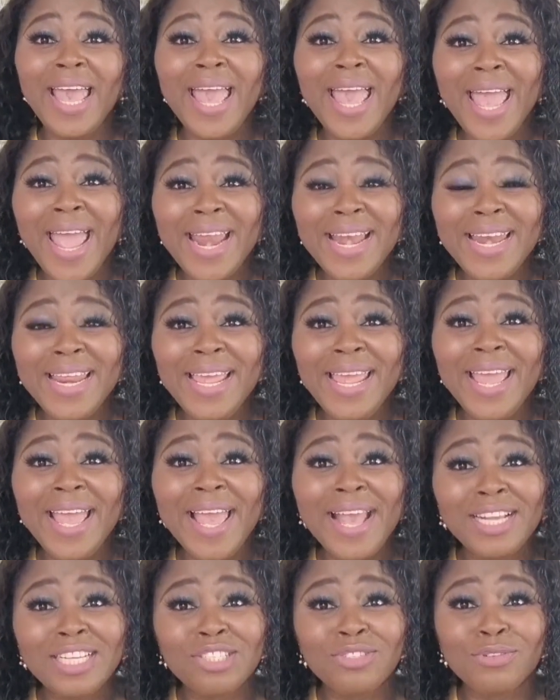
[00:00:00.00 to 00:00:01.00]
any
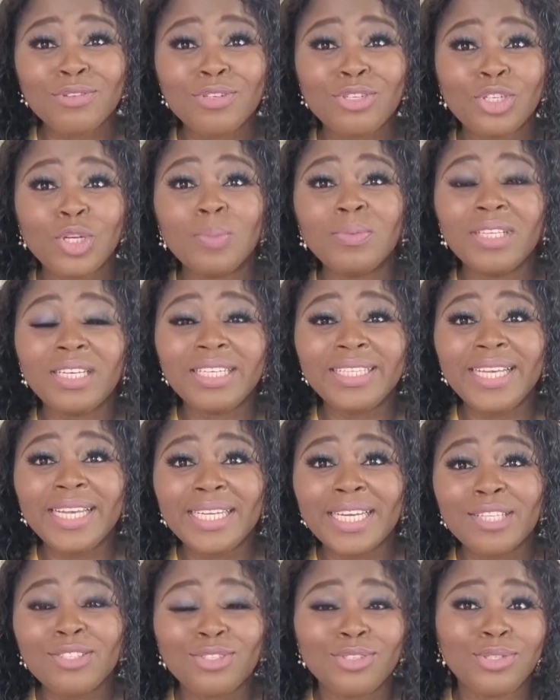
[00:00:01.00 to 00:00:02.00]
extra job
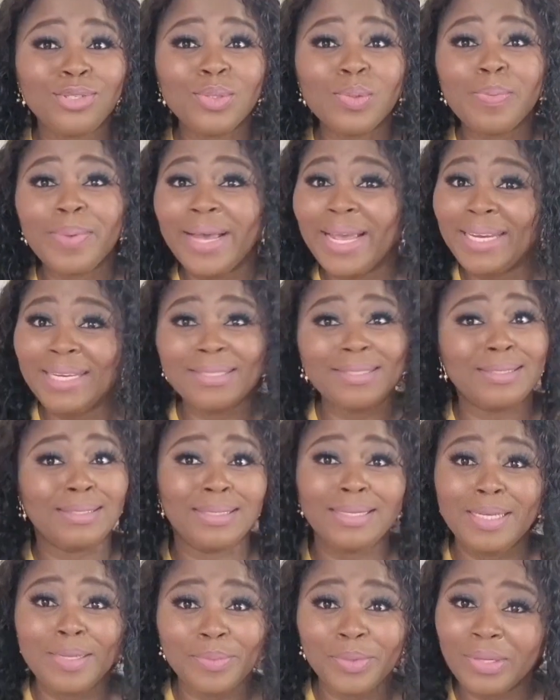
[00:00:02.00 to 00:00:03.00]
delegated to you by the
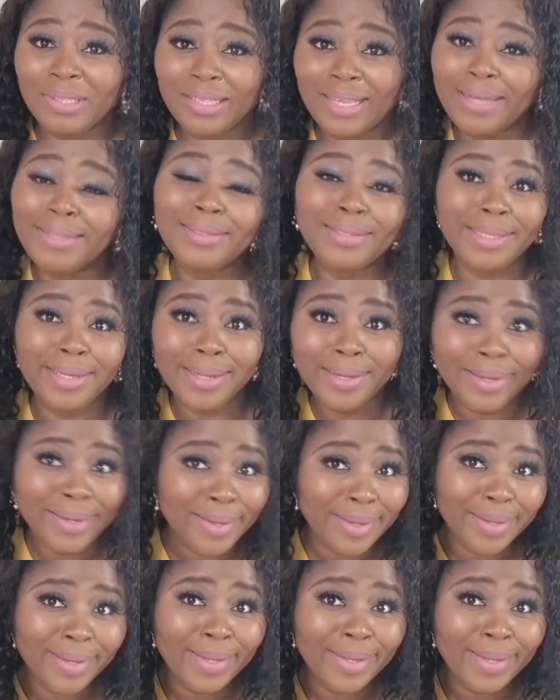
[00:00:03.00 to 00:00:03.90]
team on that day.